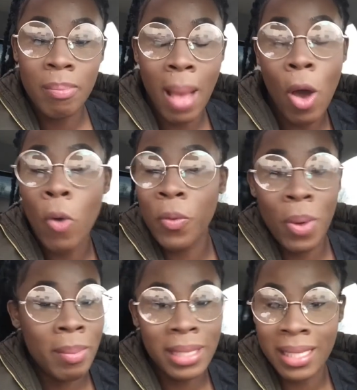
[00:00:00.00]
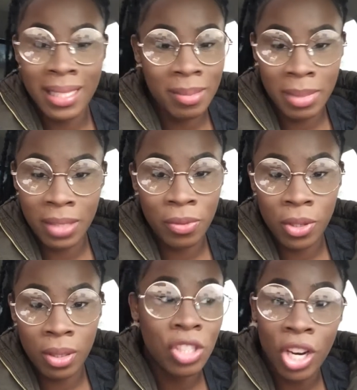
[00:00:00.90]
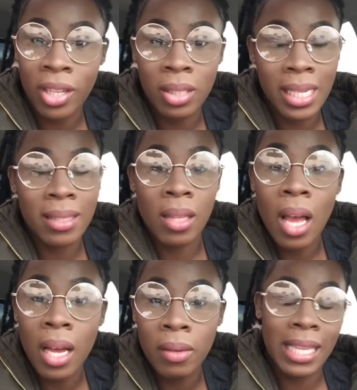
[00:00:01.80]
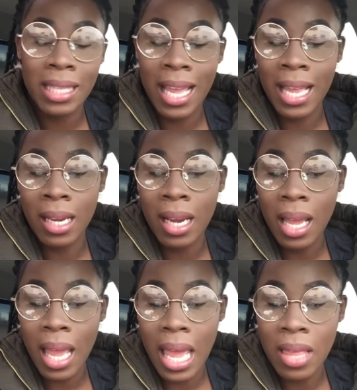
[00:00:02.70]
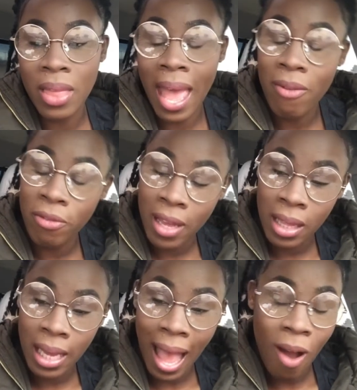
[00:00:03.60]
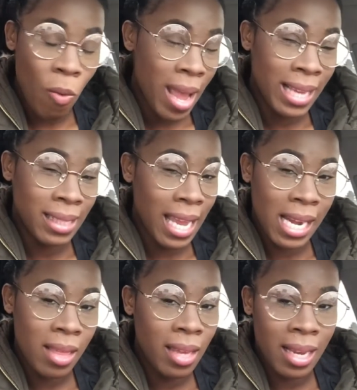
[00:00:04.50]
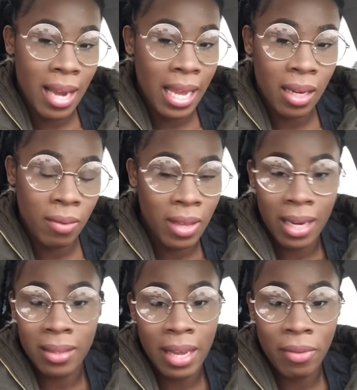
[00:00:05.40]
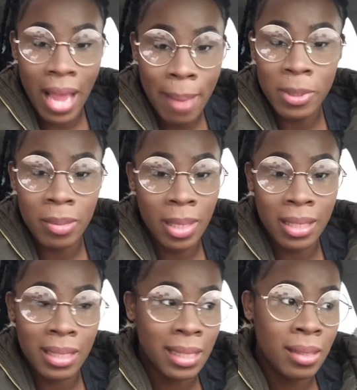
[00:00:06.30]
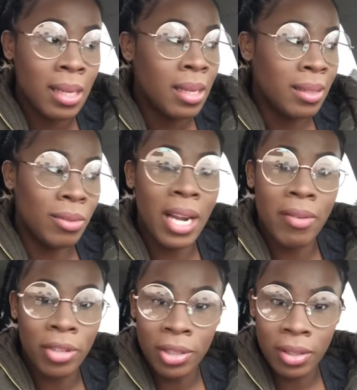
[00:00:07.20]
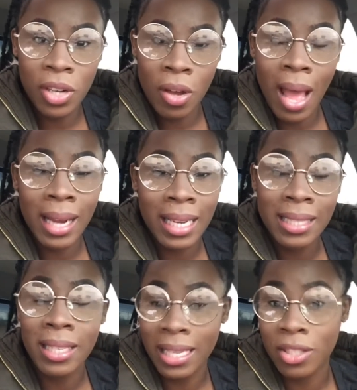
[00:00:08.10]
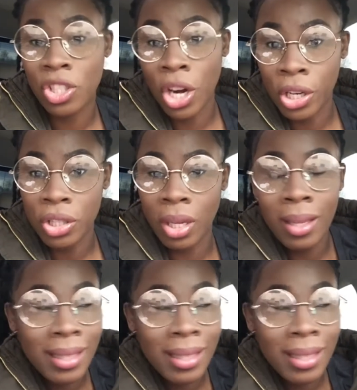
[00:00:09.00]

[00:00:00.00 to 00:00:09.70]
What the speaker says: my overwhelming sentiments for church is love. And that feeling outweighs anything negative that has ever happened to me. It's just whatever, I need to get to church.